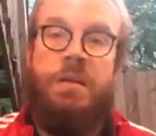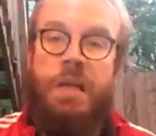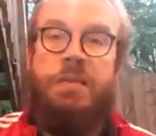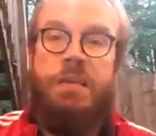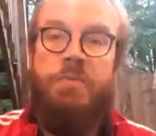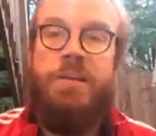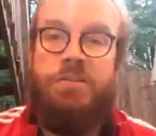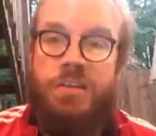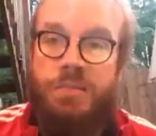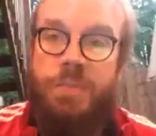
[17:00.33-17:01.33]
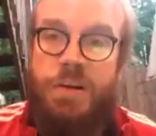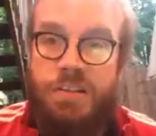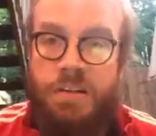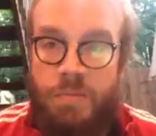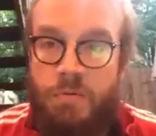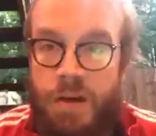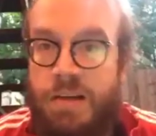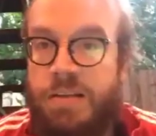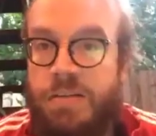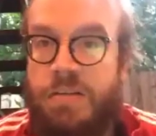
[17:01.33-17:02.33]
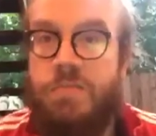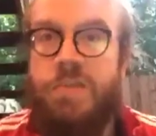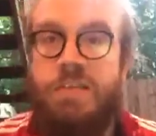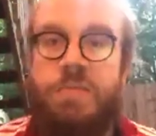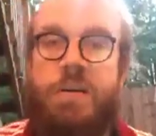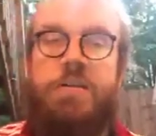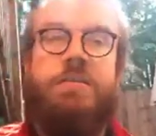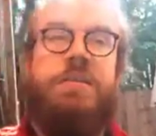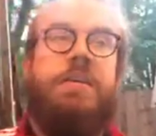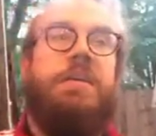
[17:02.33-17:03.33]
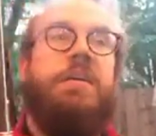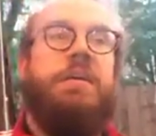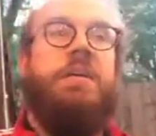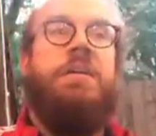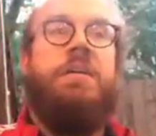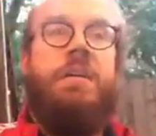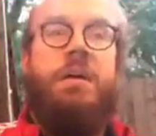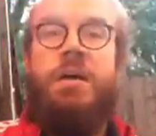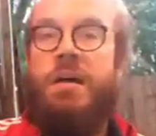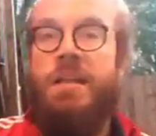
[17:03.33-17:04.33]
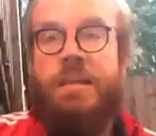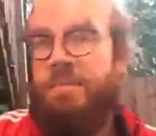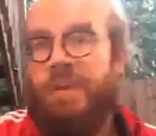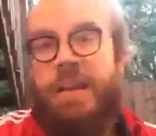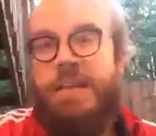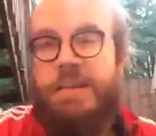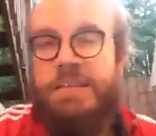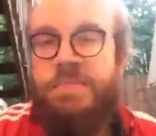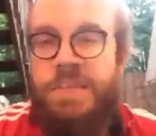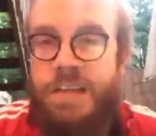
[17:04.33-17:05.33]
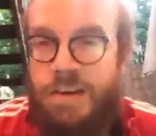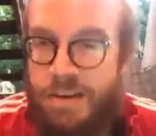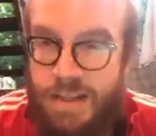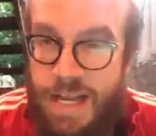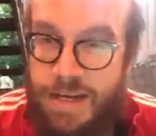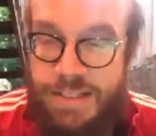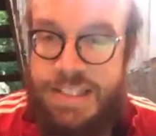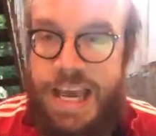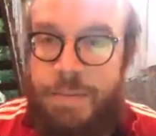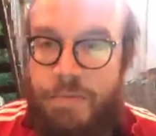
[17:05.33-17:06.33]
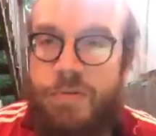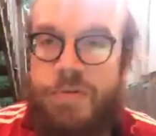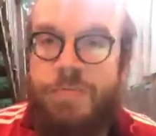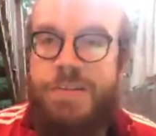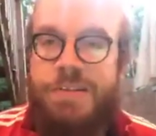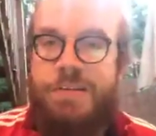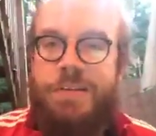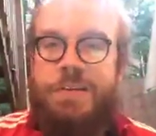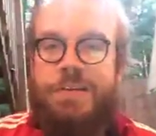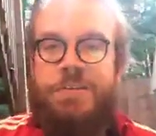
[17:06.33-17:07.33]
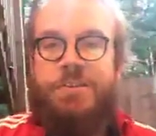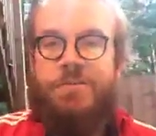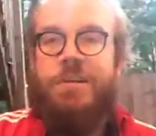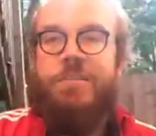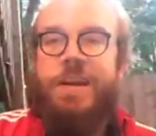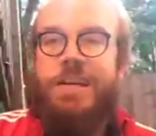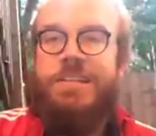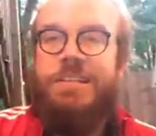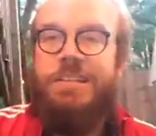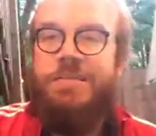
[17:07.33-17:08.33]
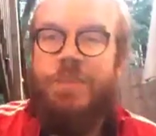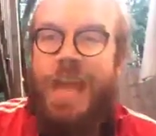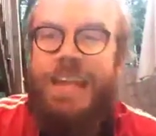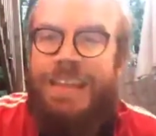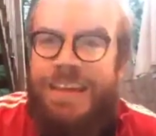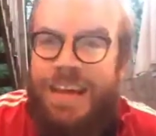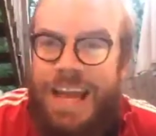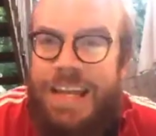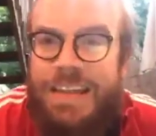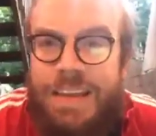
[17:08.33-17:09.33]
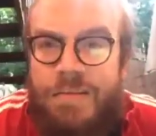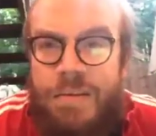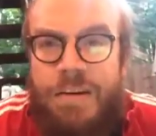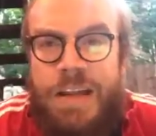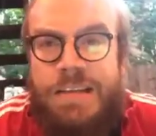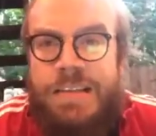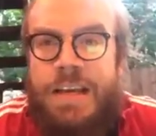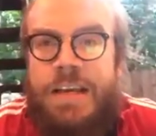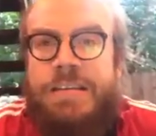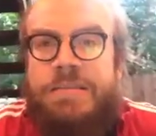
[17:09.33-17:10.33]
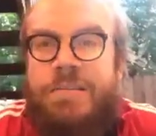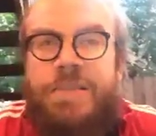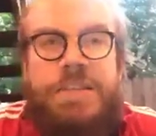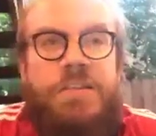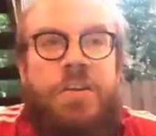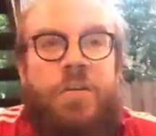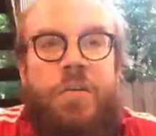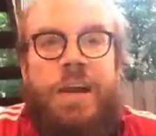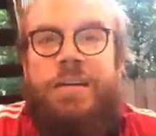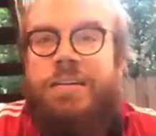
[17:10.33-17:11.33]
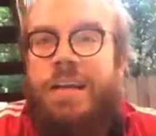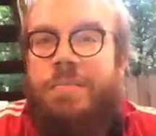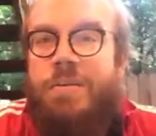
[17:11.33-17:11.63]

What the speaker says: say restaurants and bars is number one because those are the ones that have been hardest hit. But anything subsidiary to that, escape rooms, shooting ranges, anything that it is a service or entertainment,